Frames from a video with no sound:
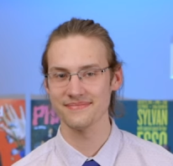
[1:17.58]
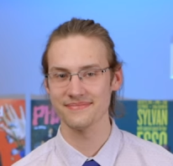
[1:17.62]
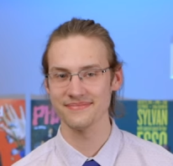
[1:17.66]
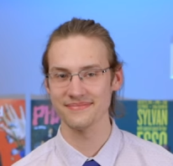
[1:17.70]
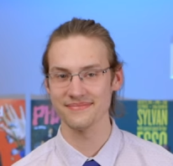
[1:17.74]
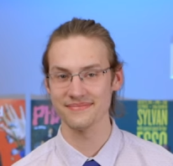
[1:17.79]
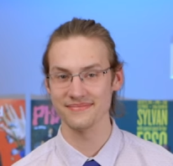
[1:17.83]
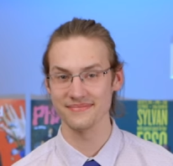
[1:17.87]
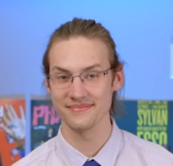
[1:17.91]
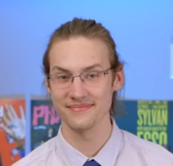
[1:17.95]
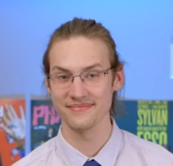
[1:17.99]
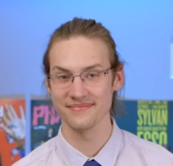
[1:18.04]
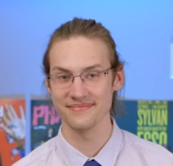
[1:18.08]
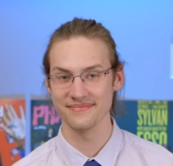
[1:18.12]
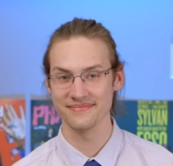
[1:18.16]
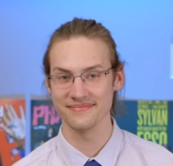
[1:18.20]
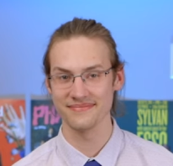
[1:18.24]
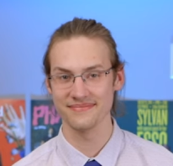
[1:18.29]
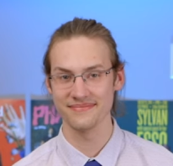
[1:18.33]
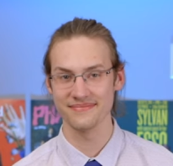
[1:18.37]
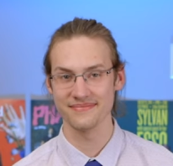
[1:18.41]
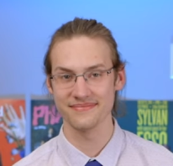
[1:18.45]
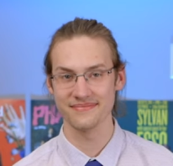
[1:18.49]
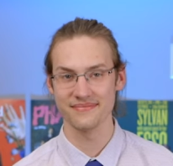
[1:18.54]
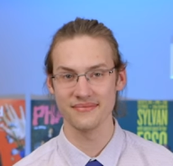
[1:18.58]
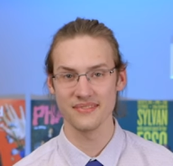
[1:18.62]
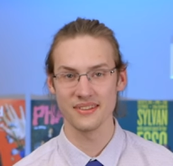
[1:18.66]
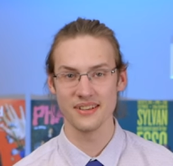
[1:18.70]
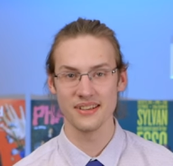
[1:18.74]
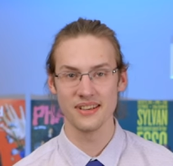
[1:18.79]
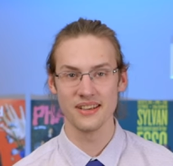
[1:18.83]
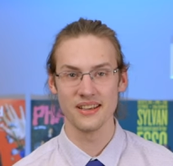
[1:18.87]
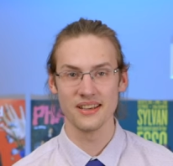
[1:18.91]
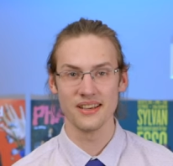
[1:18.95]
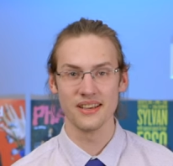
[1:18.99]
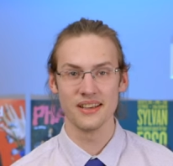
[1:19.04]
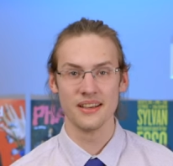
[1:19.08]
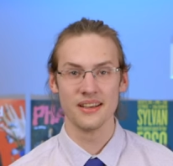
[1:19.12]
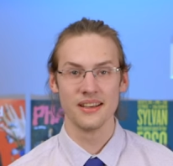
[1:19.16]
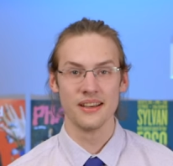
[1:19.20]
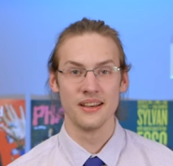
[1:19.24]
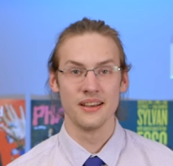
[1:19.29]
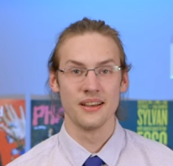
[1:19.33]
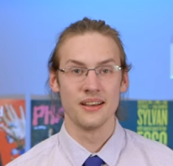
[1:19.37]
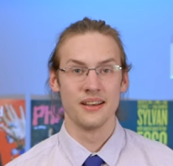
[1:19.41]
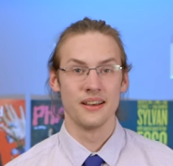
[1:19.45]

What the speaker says: [no speech]